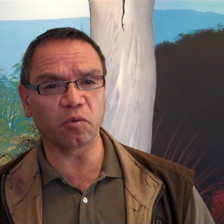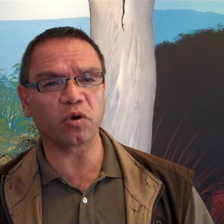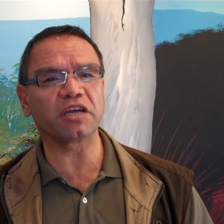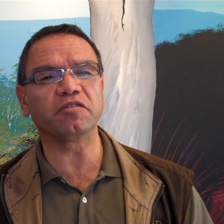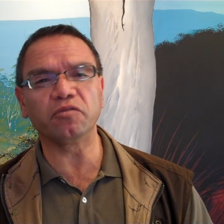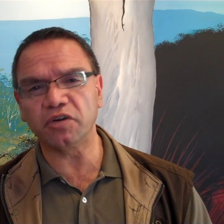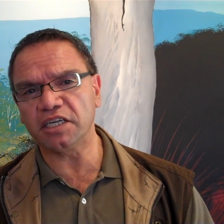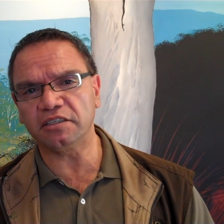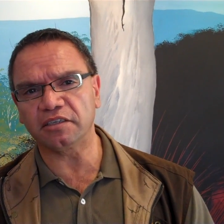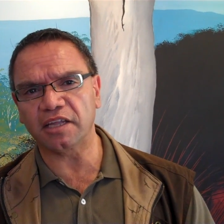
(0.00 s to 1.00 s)
for whatever
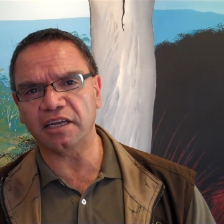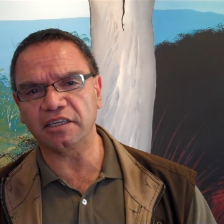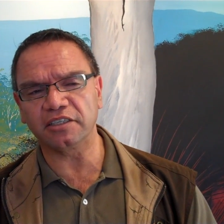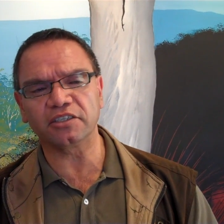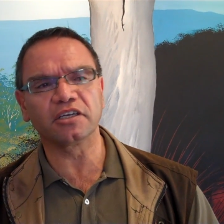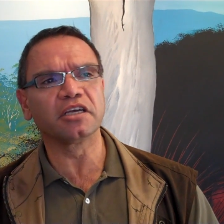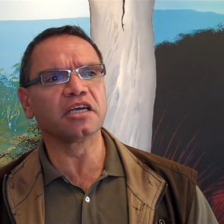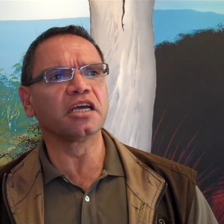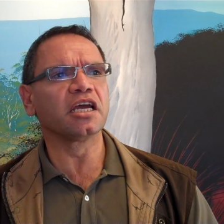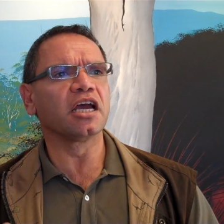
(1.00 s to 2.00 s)
reason that is.
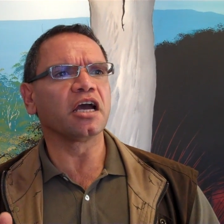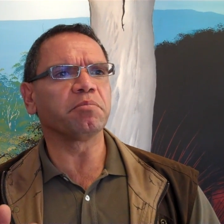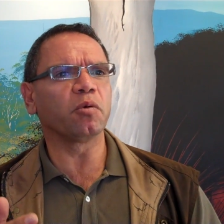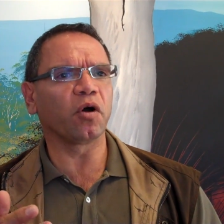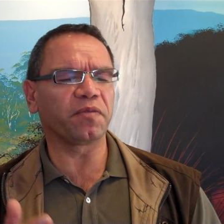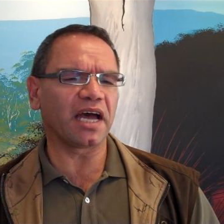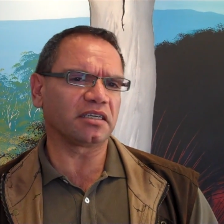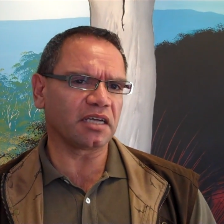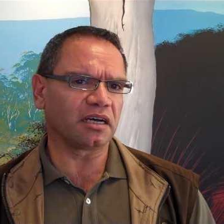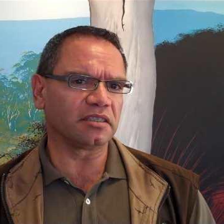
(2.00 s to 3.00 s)
But what that
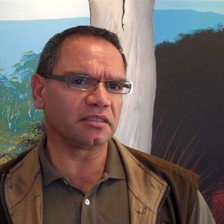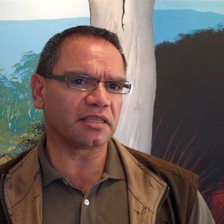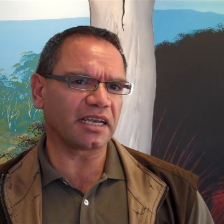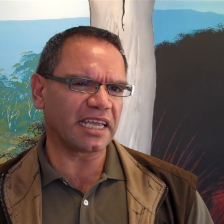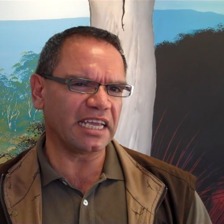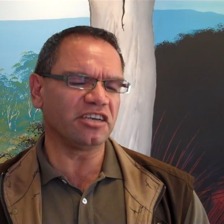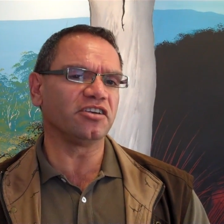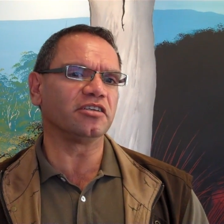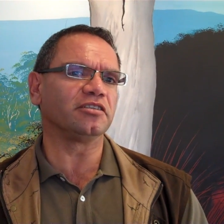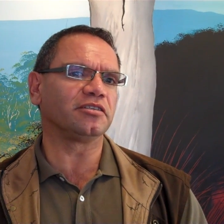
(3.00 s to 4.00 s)
does, that
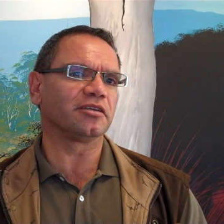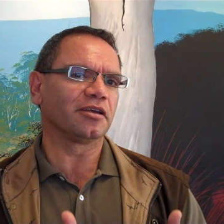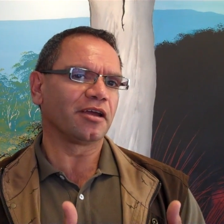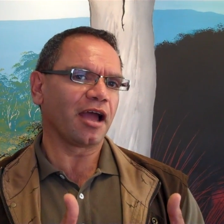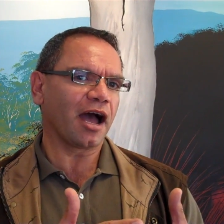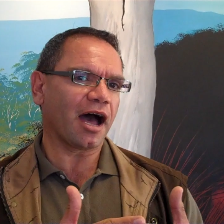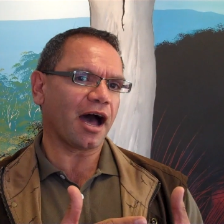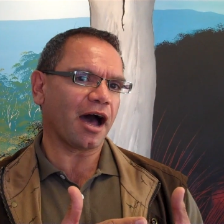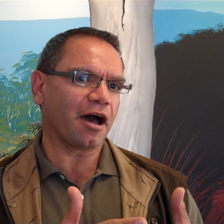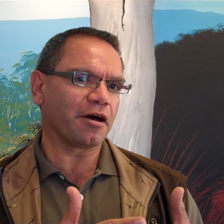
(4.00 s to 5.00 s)
hinders
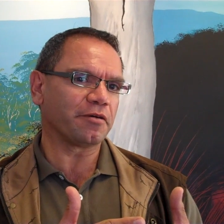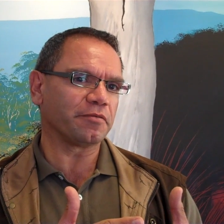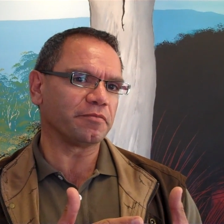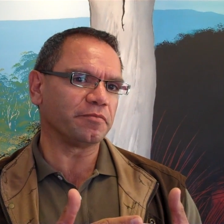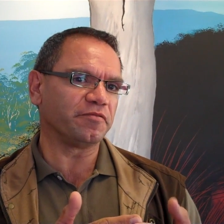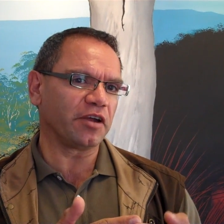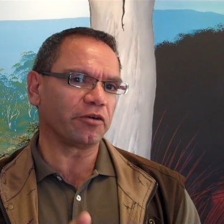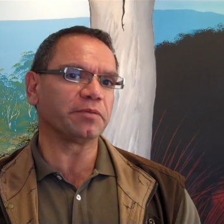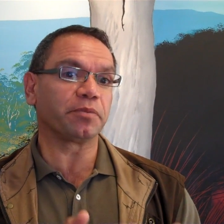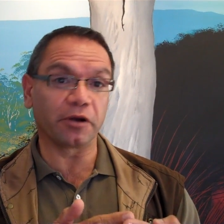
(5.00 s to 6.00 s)

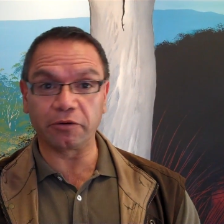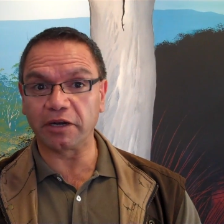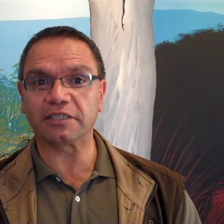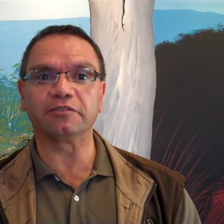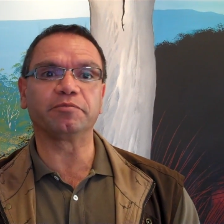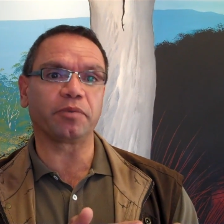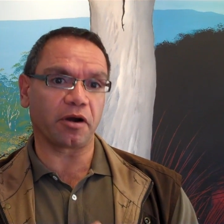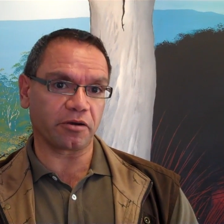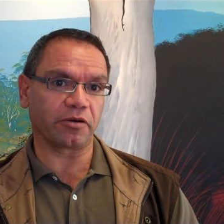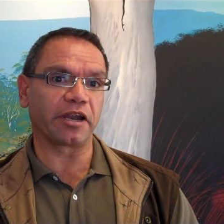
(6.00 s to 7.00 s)
very progressive
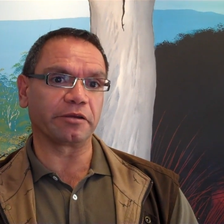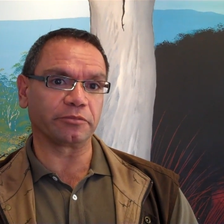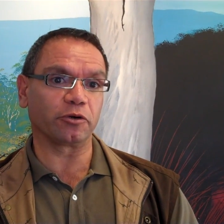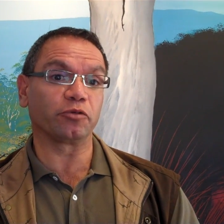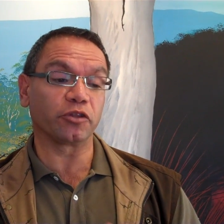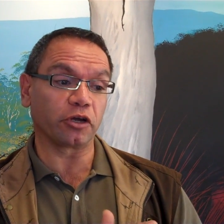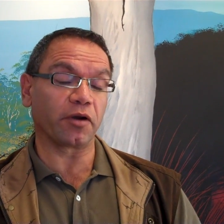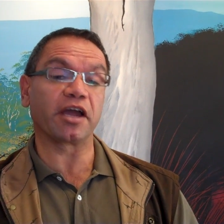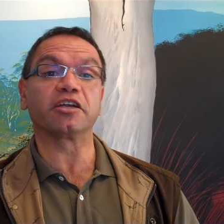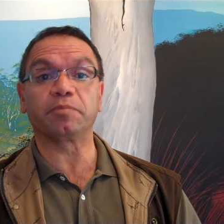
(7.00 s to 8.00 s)
programs,
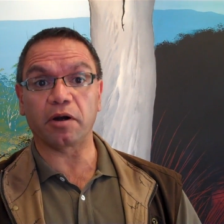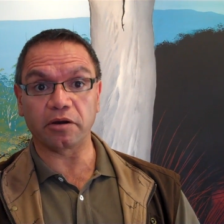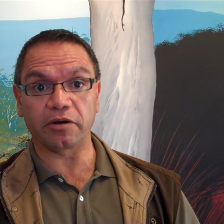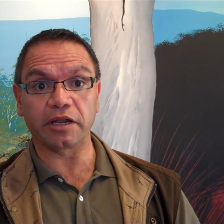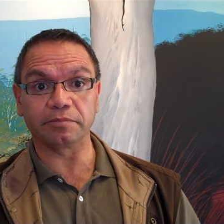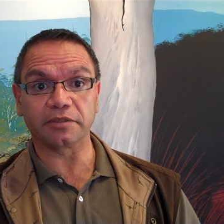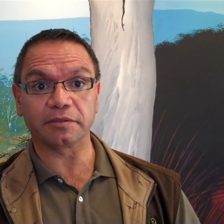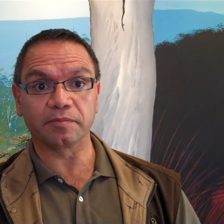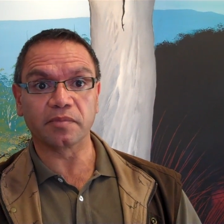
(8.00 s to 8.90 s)
on-the-ground programs.